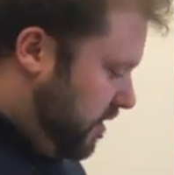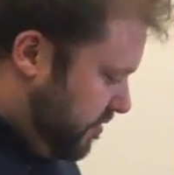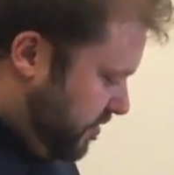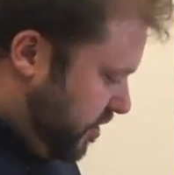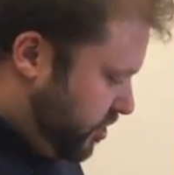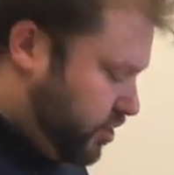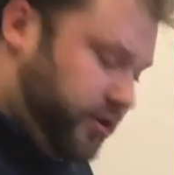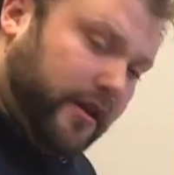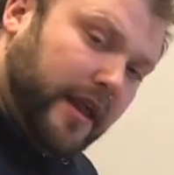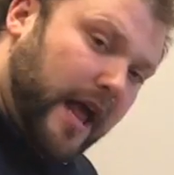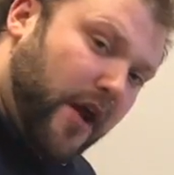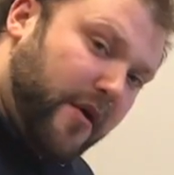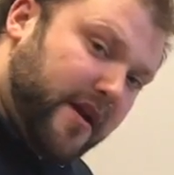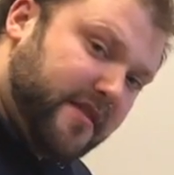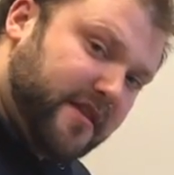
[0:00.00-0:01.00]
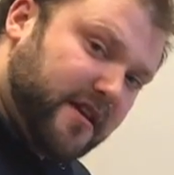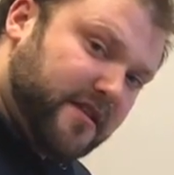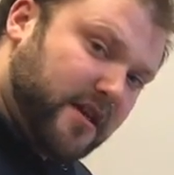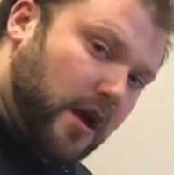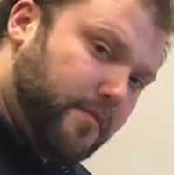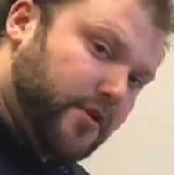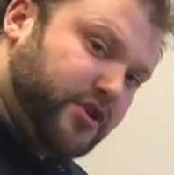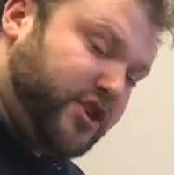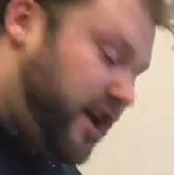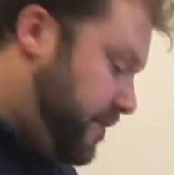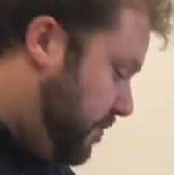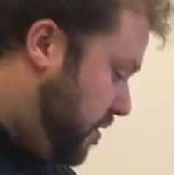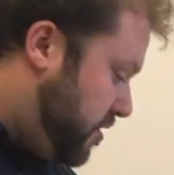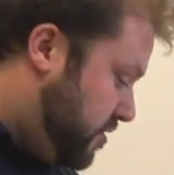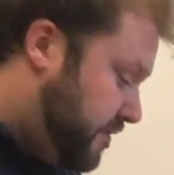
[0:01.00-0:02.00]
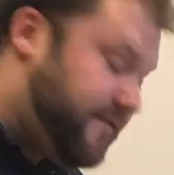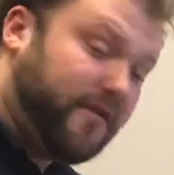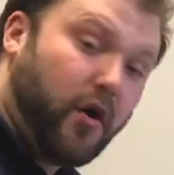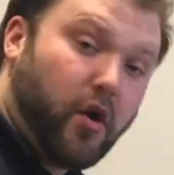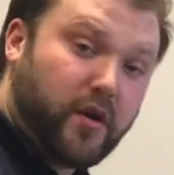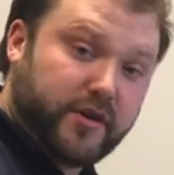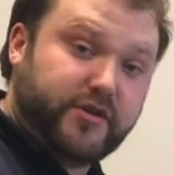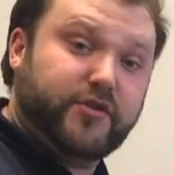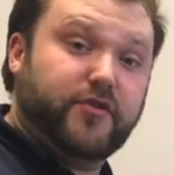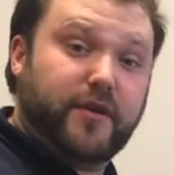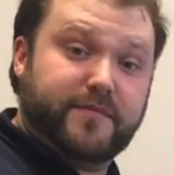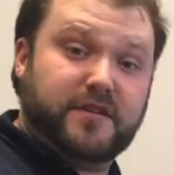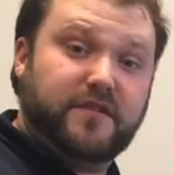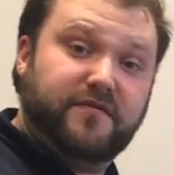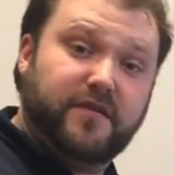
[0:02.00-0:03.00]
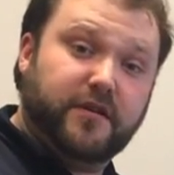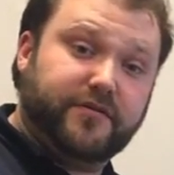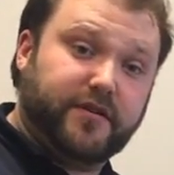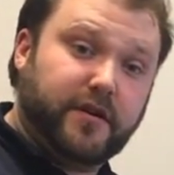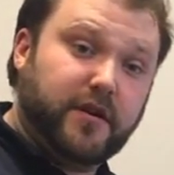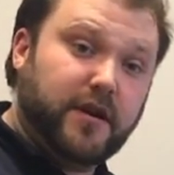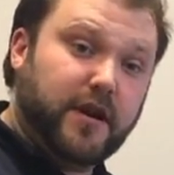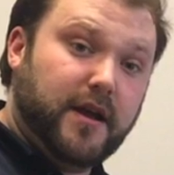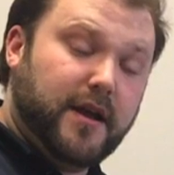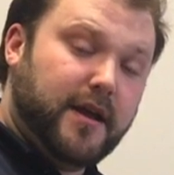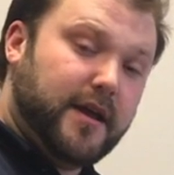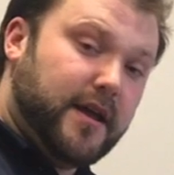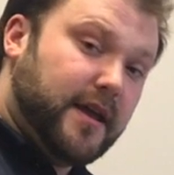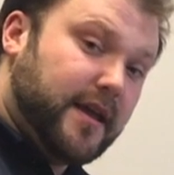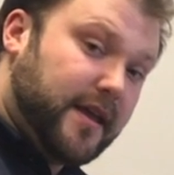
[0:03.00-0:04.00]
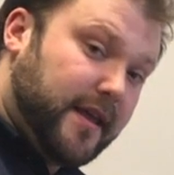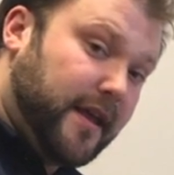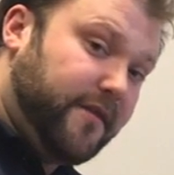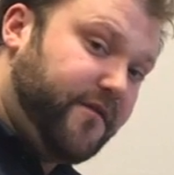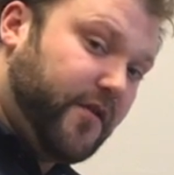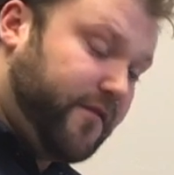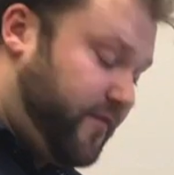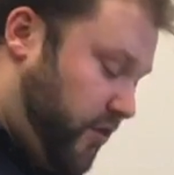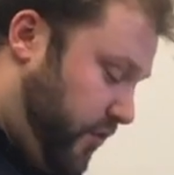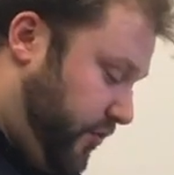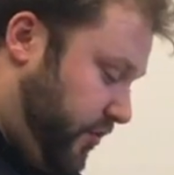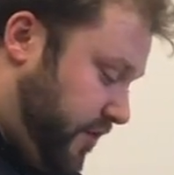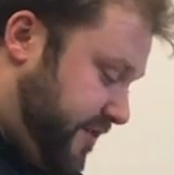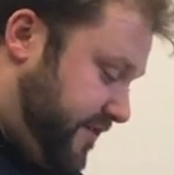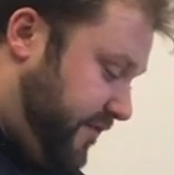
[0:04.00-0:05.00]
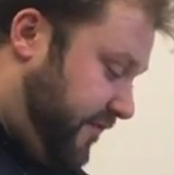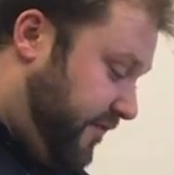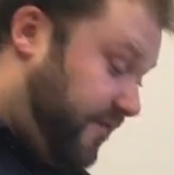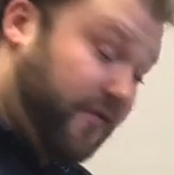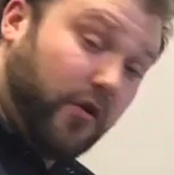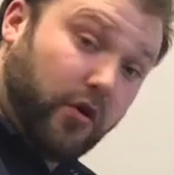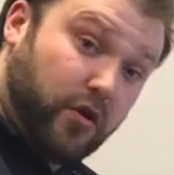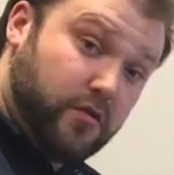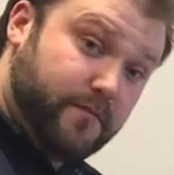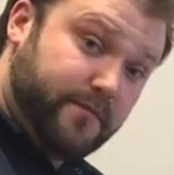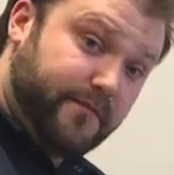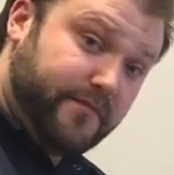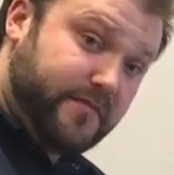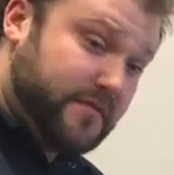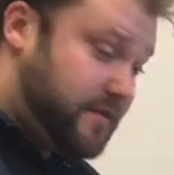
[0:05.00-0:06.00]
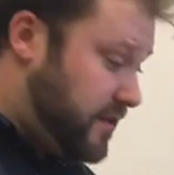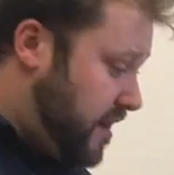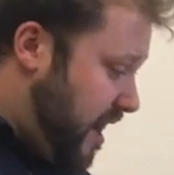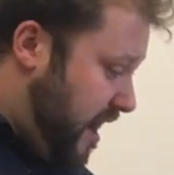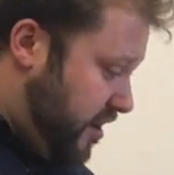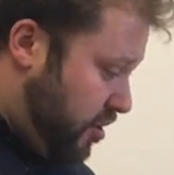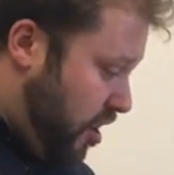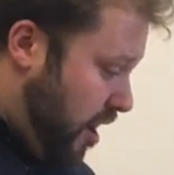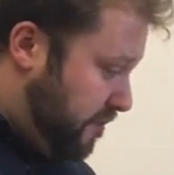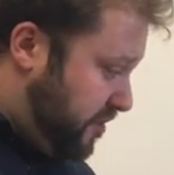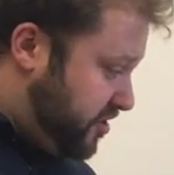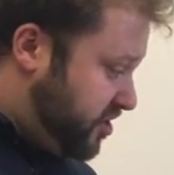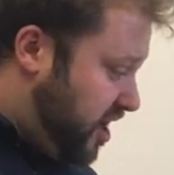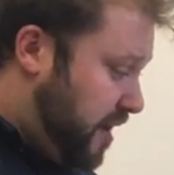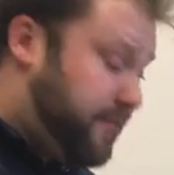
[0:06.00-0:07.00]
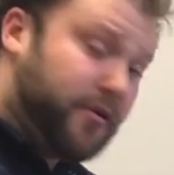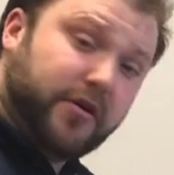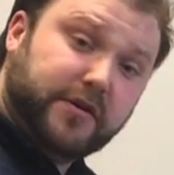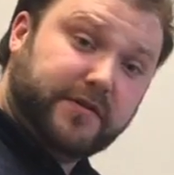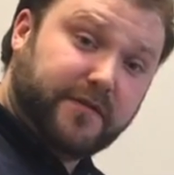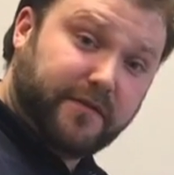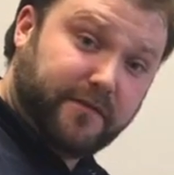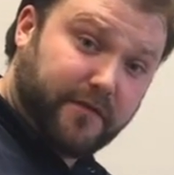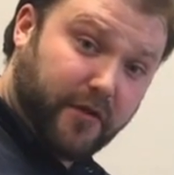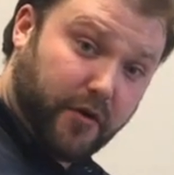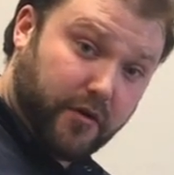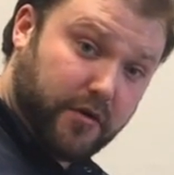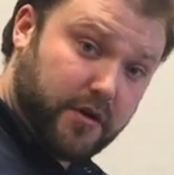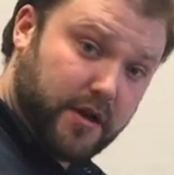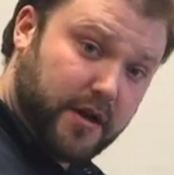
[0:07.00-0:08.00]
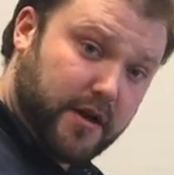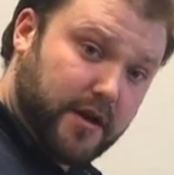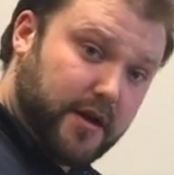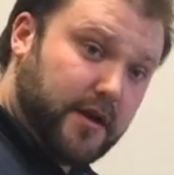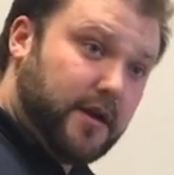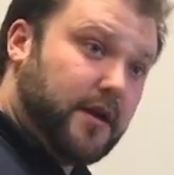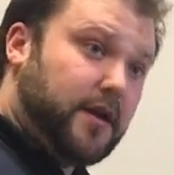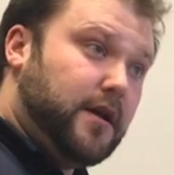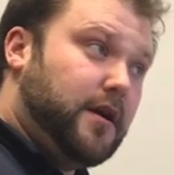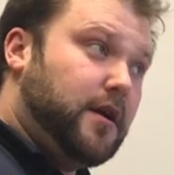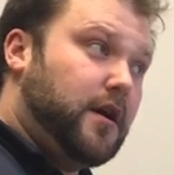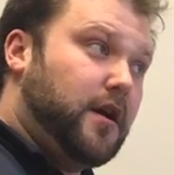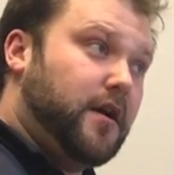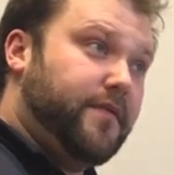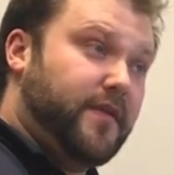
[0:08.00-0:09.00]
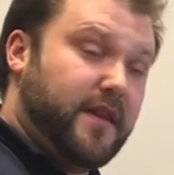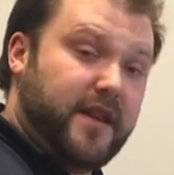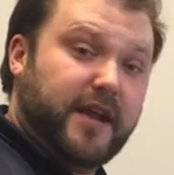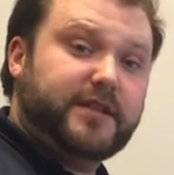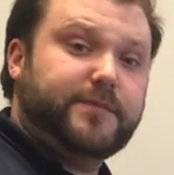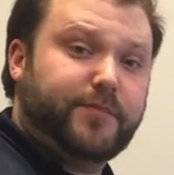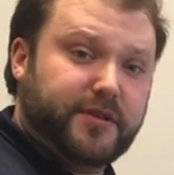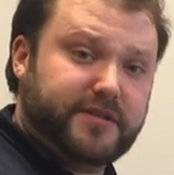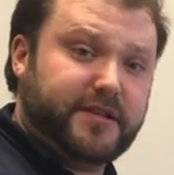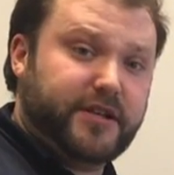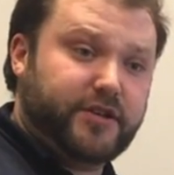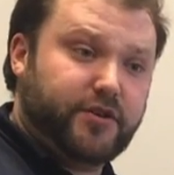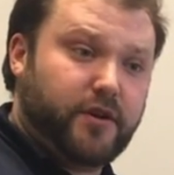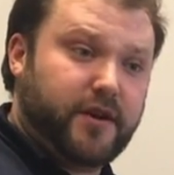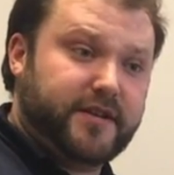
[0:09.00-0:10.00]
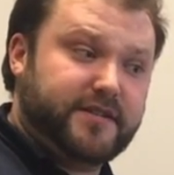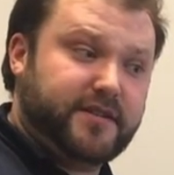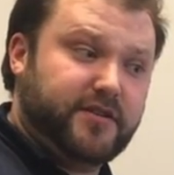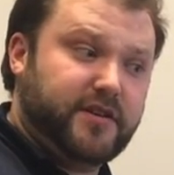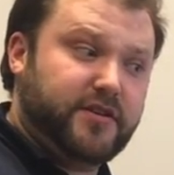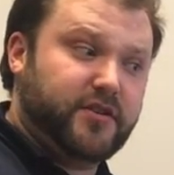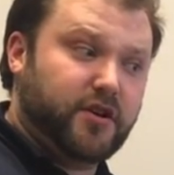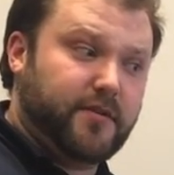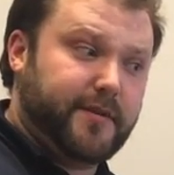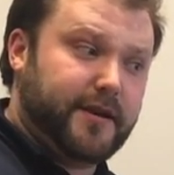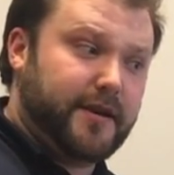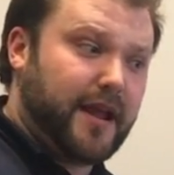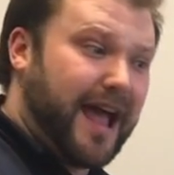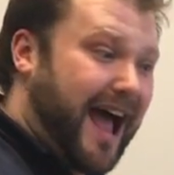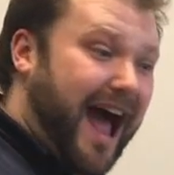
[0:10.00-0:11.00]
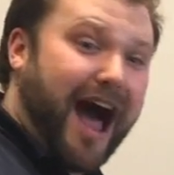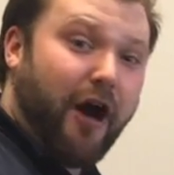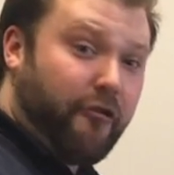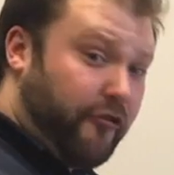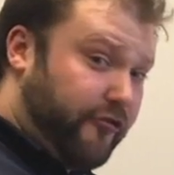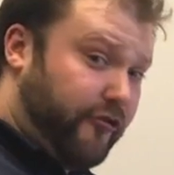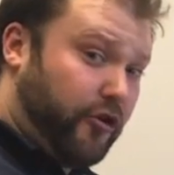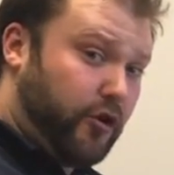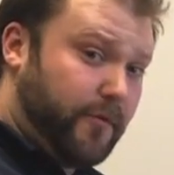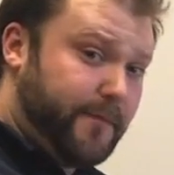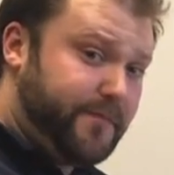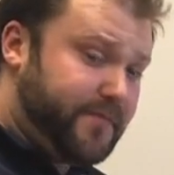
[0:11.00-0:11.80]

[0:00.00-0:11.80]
This should allow anything in the upper chamber to fall into your empty filter. If your filter is full and your upper chamber is full, the next procedure is to determine how full.